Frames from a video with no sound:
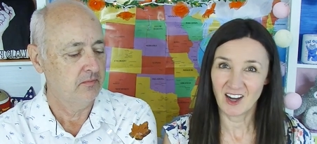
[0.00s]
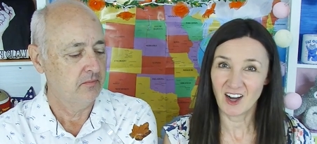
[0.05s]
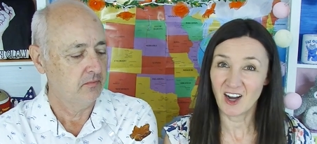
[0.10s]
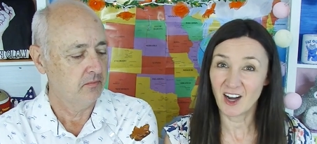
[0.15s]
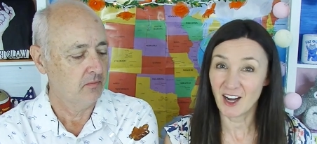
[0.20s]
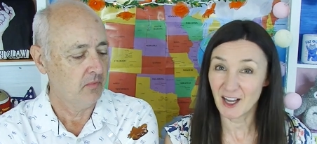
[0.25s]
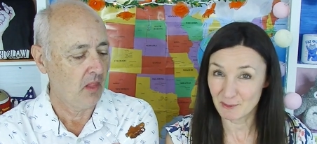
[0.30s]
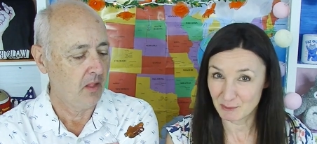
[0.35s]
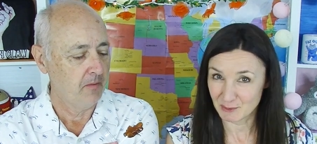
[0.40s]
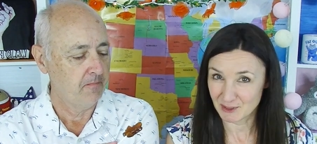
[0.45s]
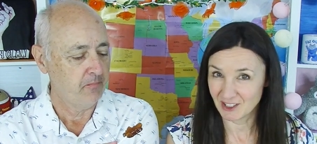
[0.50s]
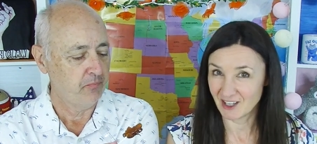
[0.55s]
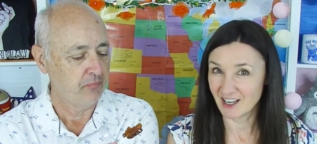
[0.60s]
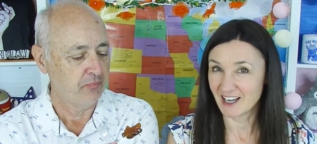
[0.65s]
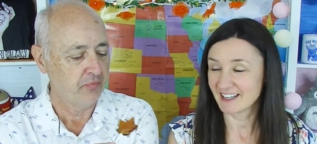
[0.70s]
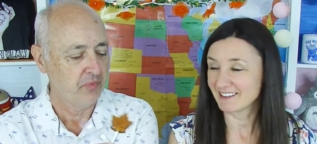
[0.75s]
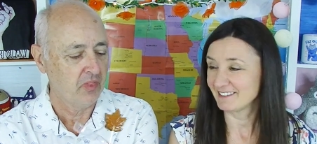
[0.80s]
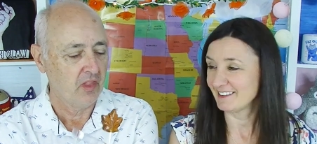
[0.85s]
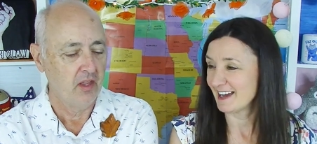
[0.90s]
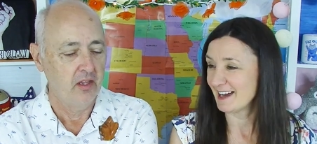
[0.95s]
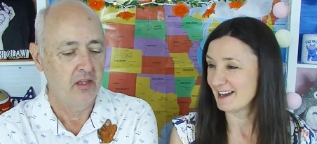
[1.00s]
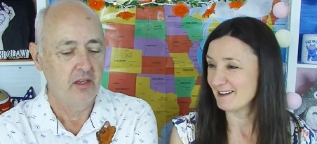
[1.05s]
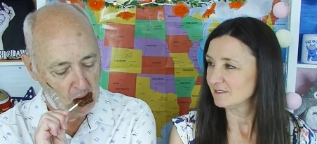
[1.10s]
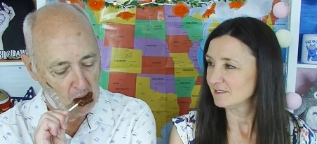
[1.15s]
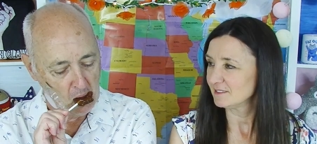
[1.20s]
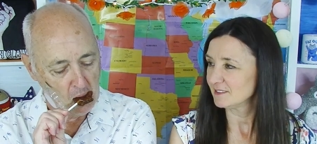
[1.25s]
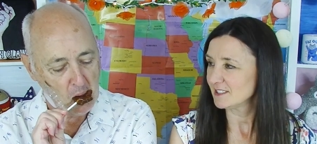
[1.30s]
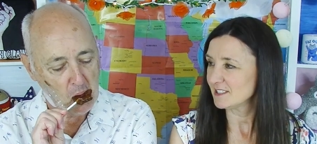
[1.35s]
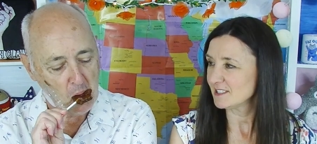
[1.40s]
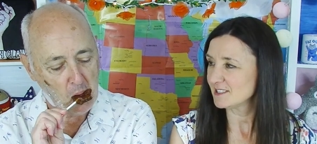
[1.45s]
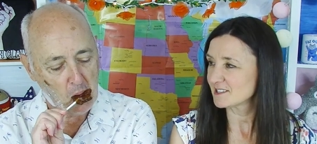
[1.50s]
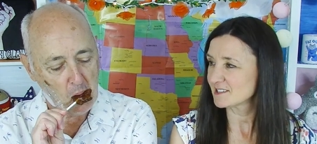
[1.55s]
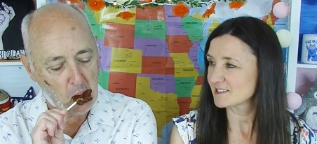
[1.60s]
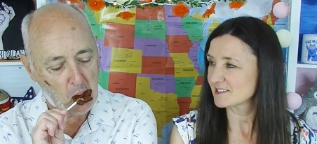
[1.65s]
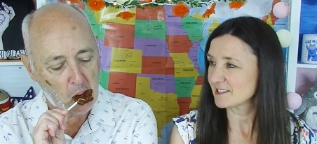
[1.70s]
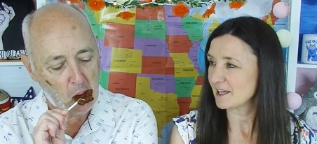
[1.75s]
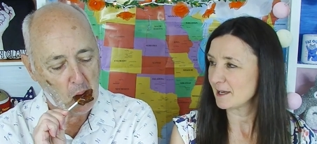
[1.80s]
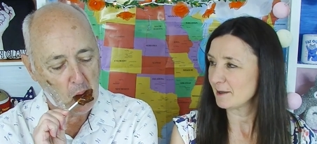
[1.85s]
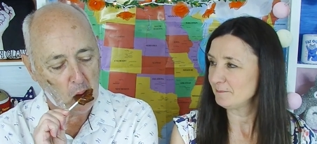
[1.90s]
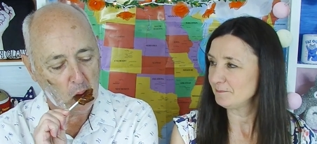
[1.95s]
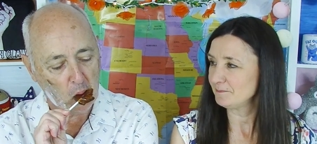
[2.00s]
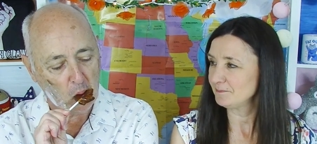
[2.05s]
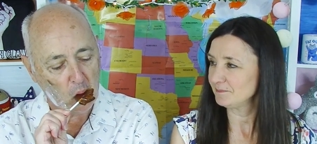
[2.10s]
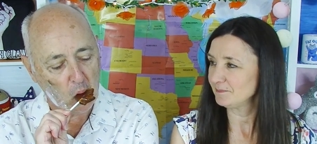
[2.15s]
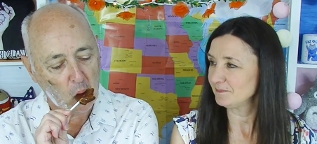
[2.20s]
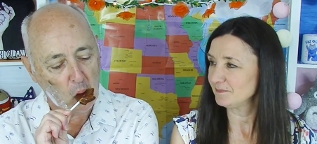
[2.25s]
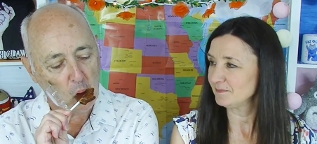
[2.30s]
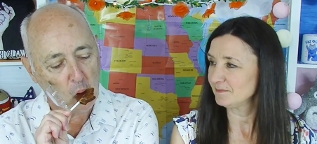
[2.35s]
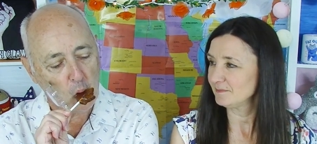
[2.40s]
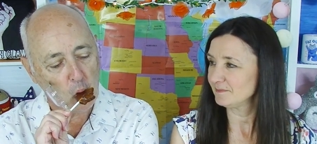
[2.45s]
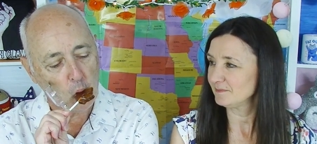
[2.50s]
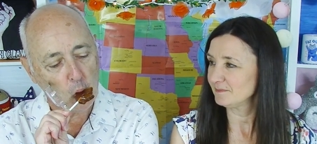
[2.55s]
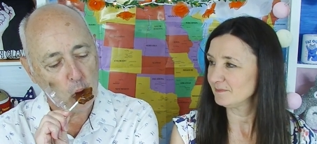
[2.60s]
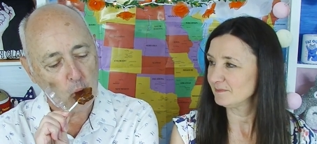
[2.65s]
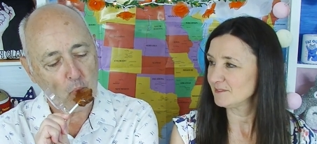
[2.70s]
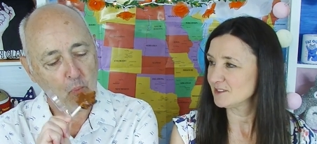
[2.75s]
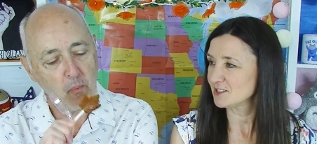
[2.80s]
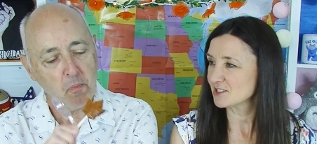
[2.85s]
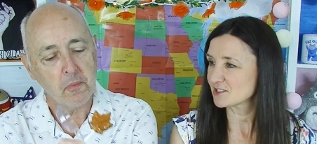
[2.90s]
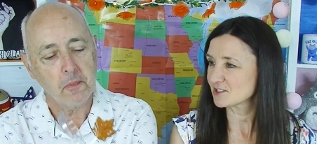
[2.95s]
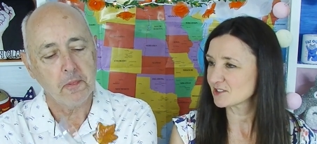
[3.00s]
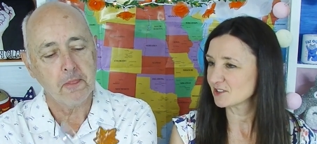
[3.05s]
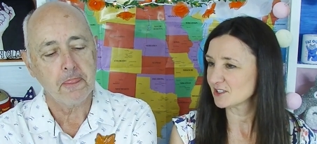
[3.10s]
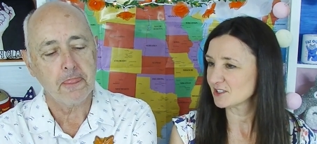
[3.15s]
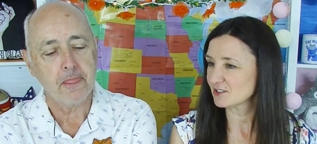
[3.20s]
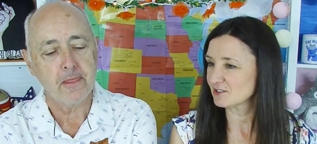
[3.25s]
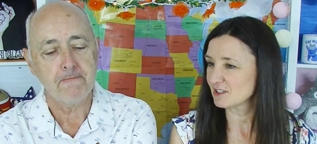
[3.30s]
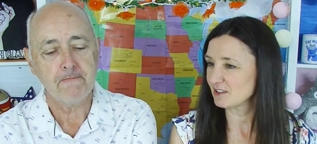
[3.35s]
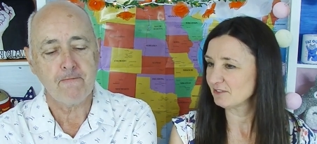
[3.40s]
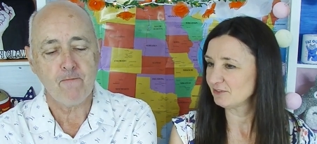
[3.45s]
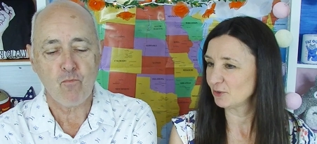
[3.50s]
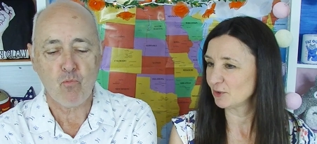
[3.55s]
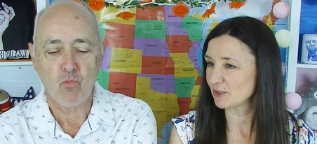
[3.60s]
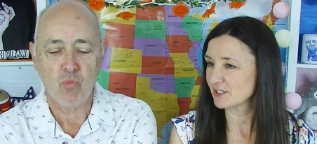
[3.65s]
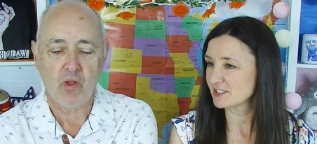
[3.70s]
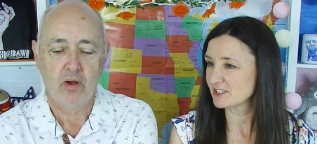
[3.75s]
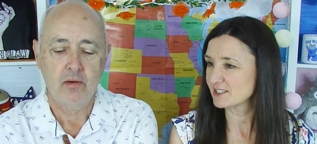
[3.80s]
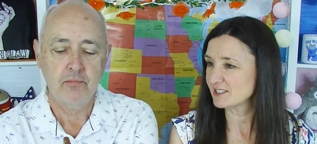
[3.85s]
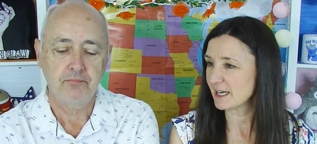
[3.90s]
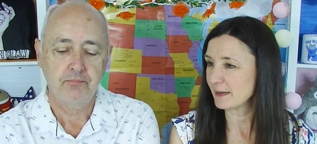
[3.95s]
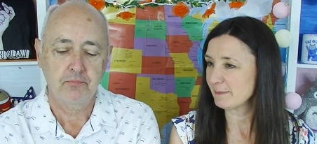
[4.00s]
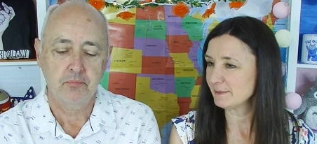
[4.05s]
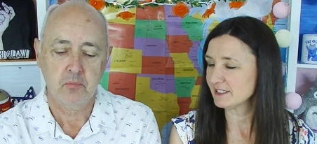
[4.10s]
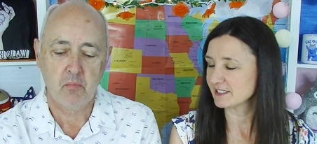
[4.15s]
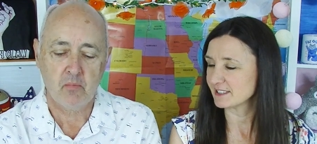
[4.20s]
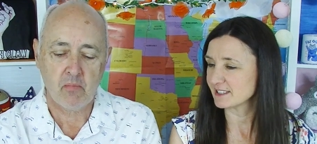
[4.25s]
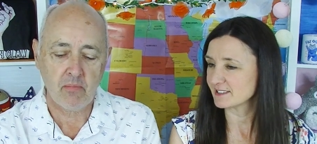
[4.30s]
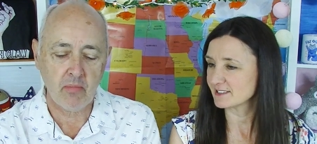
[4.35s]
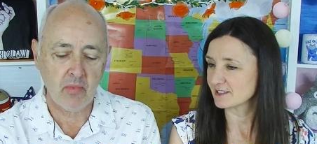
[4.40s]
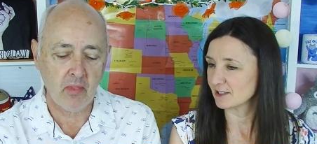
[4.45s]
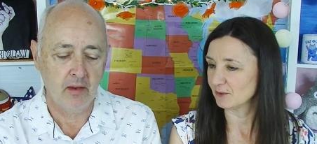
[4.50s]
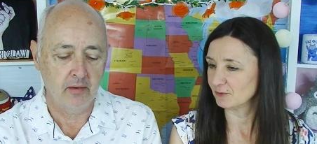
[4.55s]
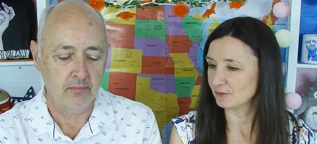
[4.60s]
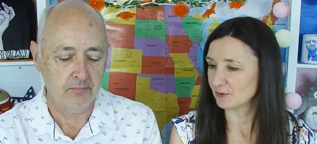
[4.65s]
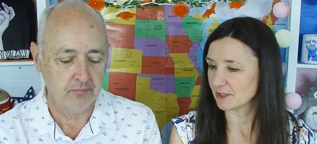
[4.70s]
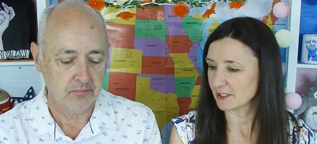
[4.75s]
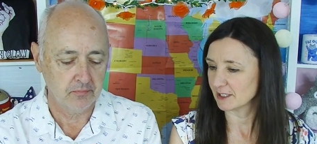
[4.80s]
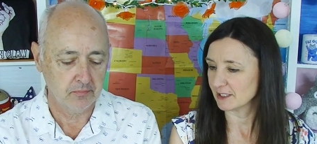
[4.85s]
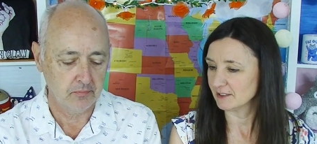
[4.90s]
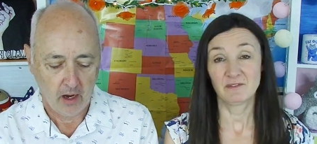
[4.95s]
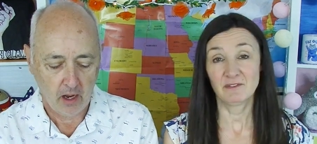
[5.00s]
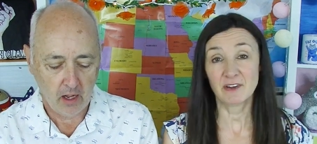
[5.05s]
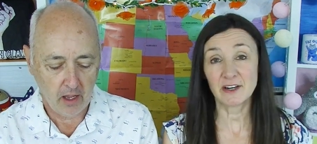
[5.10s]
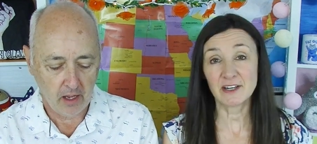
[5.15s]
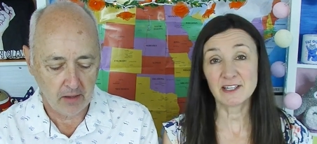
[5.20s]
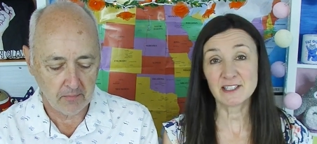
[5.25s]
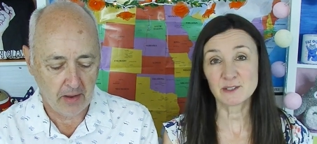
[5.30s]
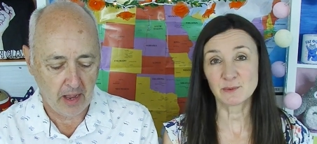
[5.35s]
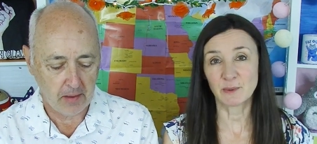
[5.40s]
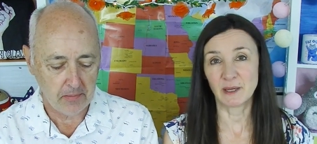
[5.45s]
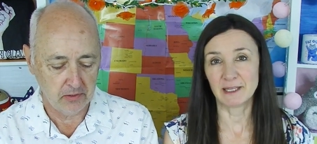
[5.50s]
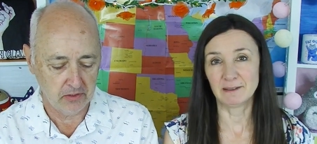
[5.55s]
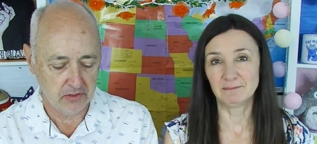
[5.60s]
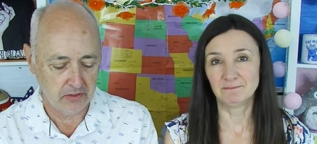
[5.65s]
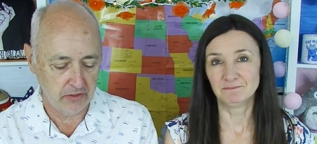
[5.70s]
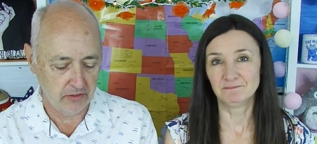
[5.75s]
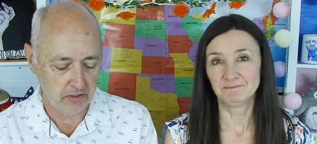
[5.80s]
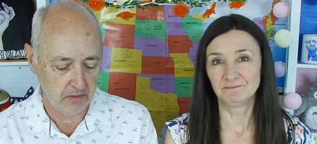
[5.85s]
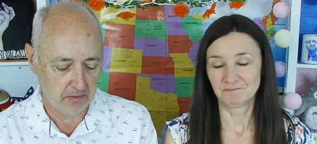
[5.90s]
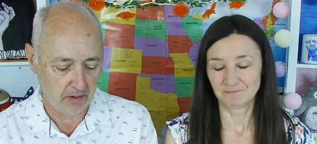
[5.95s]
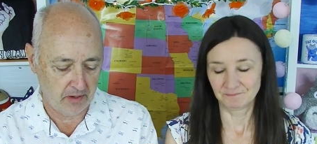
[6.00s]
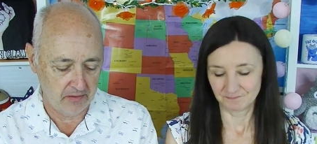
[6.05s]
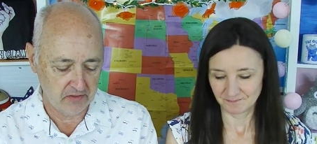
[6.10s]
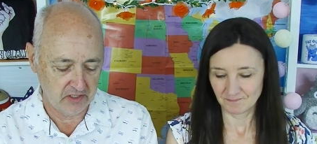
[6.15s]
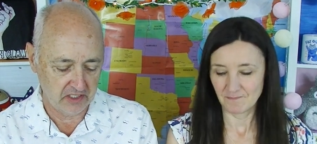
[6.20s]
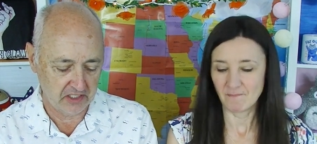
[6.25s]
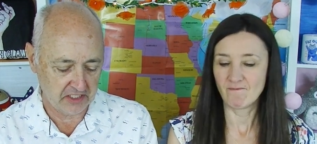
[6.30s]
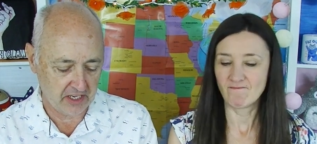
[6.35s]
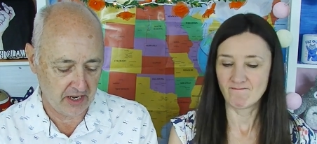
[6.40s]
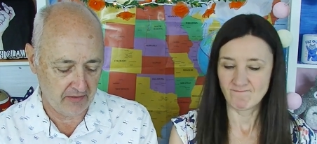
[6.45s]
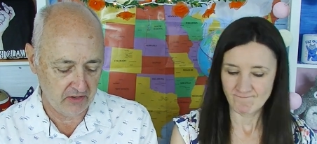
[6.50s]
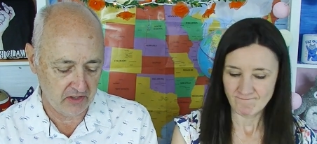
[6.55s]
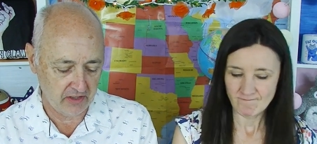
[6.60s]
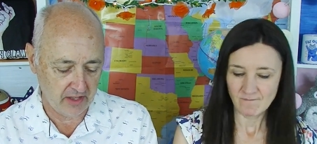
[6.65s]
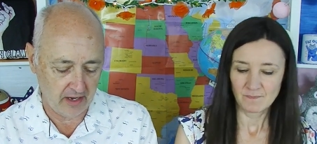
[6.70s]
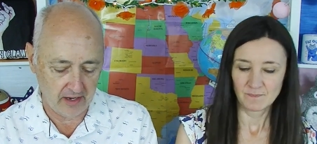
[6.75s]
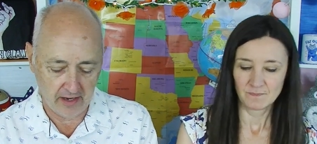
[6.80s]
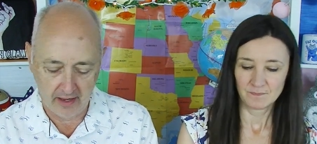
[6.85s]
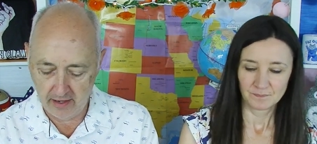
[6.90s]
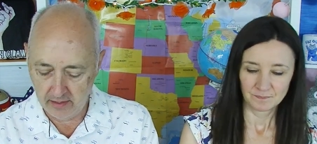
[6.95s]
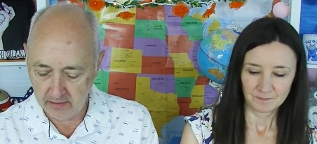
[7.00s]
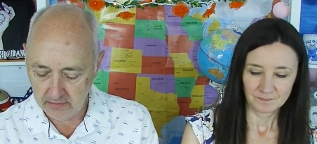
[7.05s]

Speaker 1: I would like that. It's, um, you just got to avoid stabbing yourself mm. with it. I Very like maple
Speaker 2: syrup. I've discovered that now.